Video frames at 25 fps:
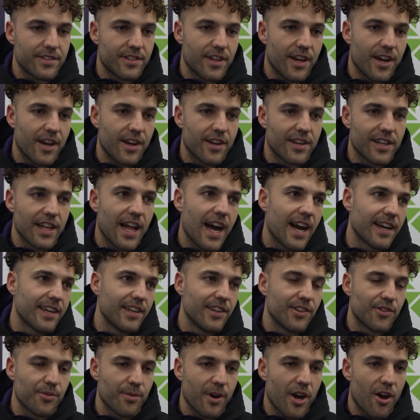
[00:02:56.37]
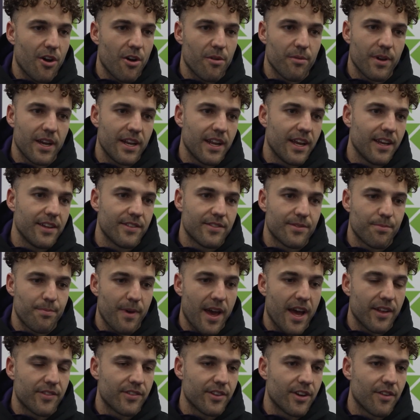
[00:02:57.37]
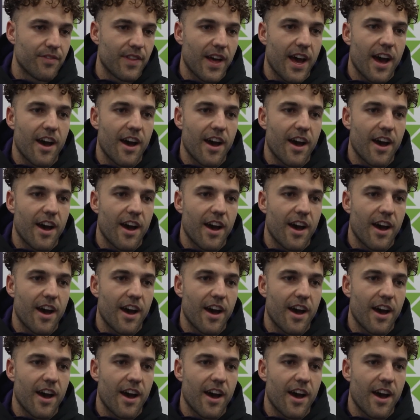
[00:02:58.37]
So Clarkey as well, I mean, he's bouncing off the